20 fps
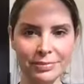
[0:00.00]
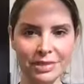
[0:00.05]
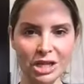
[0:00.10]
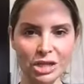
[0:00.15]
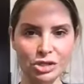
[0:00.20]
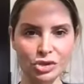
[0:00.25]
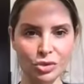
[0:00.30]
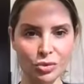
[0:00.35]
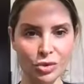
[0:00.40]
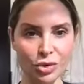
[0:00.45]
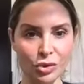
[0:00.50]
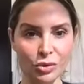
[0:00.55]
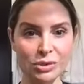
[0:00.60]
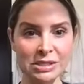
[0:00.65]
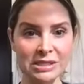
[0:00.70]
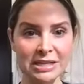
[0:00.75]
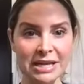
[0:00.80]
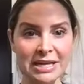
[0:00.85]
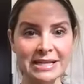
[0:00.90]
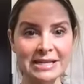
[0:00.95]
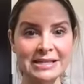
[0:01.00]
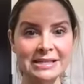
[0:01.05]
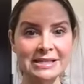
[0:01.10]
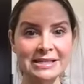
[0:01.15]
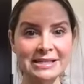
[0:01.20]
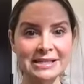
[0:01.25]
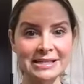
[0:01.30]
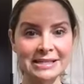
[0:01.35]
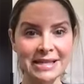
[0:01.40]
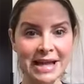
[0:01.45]
So those
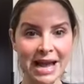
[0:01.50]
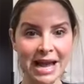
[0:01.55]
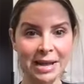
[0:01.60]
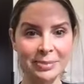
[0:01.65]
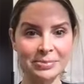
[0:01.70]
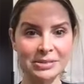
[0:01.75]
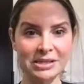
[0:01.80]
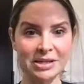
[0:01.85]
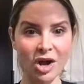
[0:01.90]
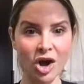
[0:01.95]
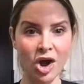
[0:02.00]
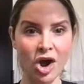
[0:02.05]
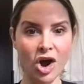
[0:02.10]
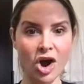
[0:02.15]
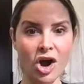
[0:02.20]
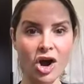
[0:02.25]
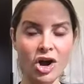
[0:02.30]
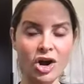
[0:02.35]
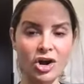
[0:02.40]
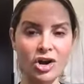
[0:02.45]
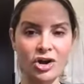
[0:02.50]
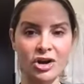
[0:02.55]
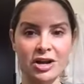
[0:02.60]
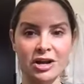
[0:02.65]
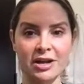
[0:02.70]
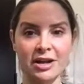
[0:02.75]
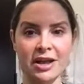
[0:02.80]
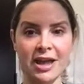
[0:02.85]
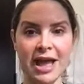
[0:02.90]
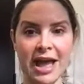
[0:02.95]
steps are
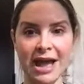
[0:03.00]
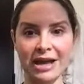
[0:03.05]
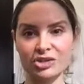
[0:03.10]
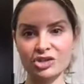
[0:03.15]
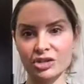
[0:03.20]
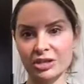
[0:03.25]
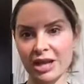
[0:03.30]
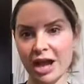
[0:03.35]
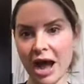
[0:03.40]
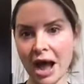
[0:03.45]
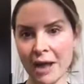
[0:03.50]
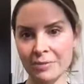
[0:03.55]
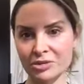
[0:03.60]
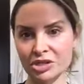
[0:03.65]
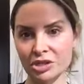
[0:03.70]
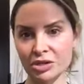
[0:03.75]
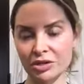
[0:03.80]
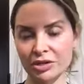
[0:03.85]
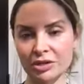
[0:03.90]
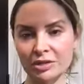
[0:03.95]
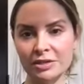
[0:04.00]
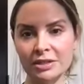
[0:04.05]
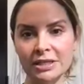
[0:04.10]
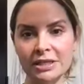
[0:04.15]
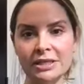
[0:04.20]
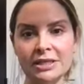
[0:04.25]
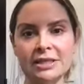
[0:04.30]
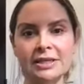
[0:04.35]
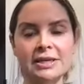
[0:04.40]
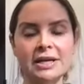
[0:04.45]
actually optional.
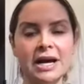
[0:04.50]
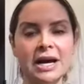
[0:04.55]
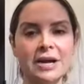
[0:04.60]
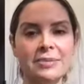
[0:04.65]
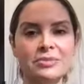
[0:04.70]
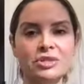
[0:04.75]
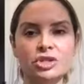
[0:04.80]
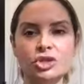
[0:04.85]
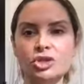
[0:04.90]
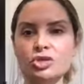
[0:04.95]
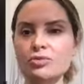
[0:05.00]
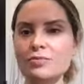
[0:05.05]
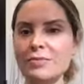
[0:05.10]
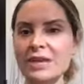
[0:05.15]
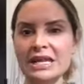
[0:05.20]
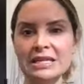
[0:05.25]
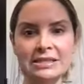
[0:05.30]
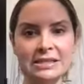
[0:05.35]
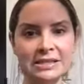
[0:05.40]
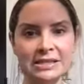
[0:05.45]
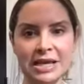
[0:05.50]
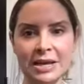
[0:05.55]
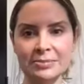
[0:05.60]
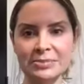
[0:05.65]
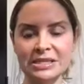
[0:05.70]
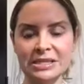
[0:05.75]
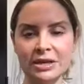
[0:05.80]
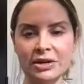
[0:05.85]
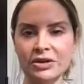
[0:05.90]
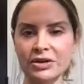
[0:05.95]
The two main steps
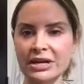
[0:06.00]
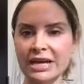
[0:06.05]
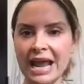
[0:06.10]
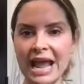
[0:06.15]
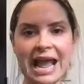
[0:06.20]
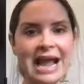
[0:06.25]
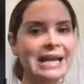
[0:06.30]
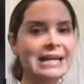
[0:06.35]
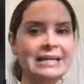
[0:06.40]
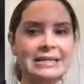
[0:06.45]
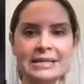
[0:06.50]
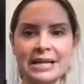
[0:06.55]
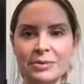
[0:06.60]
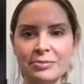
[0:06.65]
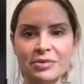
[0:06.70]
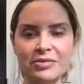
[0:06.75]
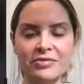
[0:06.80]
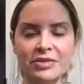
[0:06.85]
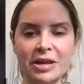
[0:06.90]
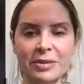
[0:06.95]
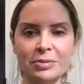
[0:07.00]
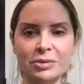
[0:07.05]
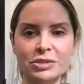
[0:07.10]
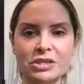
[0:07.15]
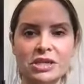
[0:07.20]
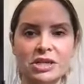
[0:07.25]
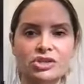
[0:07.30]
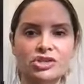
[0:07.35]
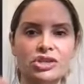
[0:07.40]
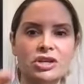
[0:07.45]
that are in any type of
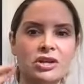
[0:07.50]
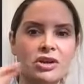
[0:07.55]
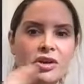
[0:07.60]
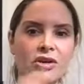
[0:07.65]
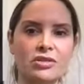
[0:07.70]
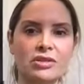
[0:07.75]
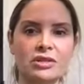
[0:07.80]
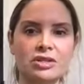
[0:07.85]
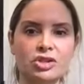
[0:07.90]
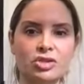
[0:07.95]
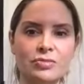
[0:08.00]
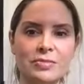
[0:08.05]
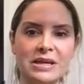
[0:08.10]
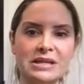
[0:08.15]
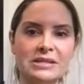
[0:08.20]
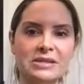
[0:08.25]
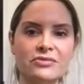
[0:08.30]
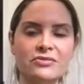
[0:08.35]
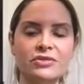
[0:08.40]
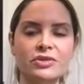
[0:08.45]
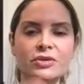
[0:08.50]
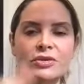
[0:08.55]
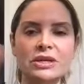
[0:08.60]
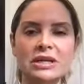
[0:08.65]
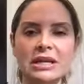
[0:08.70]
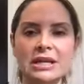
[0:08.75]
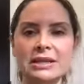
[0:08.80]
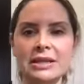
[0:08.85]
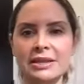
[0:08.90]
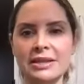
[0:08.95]
liposuction are the tumescent fluid
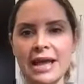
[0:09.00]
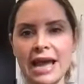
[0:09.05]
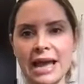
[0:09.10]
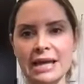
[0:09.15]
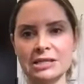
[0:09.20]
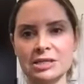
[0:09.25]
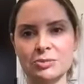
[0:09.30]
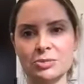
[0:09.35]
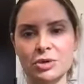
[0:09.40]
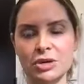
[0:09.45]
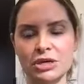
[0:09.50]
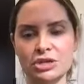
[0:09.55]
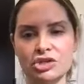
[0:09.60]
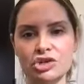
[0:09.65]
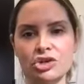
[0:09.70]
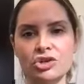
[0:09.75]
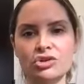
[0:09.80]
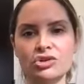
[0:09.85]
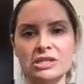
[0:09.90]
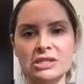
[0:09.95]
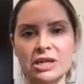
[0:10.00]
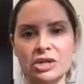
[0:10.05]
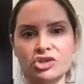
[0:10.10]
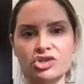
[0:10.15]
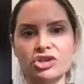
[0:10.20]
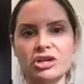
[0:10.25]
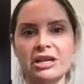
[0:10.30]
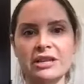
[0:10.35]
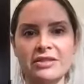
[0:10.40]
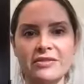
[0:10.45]
and then the aspiration or
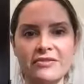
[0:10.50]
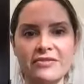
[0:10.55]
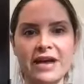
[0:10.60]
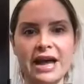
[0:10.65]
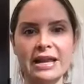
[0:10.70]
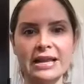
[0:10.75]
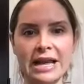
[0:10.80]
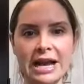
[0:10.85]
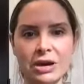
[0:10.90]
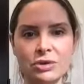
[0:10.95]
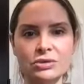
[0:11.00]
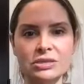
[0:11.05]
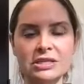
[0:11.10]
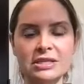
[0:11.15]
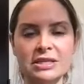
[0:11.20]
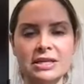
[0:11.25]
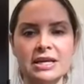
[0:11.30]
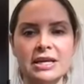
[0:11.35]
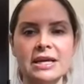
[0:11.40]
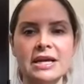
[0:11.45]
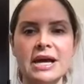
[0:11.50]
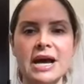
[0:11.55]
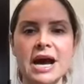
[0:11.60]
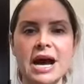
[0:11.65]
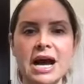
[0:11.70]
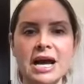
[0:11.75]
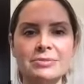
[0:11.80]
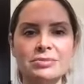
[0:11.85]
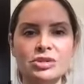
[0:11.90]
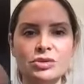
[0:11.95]
suctioning the fat out.
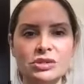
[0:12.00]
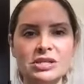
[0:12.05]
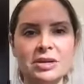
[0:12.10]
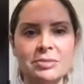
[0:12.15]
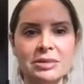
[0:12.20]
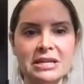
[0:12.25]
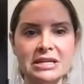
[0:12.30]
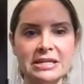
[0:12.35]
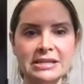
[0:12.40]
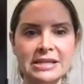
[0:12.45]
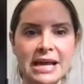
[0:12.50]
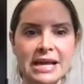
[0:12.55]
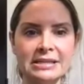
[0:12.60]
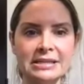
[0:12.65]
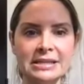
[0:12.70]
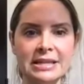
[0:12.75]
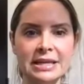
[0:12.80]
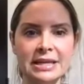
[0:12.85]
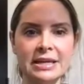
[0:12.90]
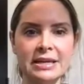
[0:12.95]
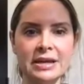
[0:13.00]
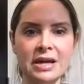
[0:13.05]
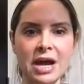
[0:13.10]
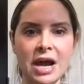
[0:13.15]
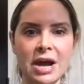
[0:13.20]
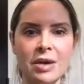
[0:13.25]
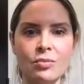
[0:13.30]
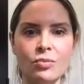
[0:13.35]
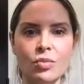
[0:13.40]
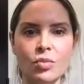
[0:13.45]
So somebody is asking
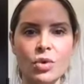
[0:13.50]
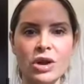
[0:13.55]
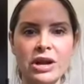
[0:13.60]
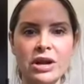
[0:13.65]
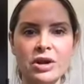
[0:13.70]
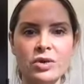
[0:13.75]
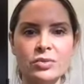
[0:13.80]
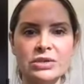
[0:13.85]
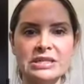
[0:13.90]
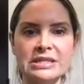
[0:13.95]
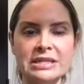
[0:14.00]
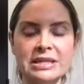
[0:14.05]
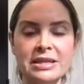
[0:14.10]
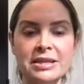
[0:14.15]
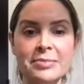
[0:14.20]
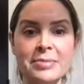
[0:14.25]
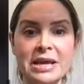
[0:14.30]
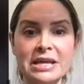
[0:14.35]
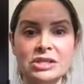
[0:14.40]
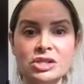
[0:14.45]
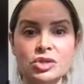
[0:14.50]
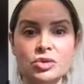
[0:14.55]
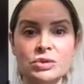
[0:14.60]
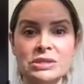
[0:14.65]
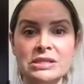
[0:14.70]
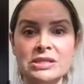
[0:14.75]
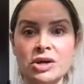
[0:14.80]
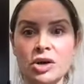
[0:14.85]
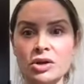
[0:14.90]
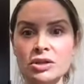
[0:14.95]
where we see the best
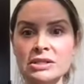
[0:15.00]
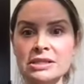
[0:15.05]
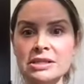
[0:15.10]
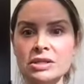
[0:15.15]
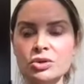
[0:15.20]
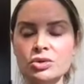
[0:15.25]
results and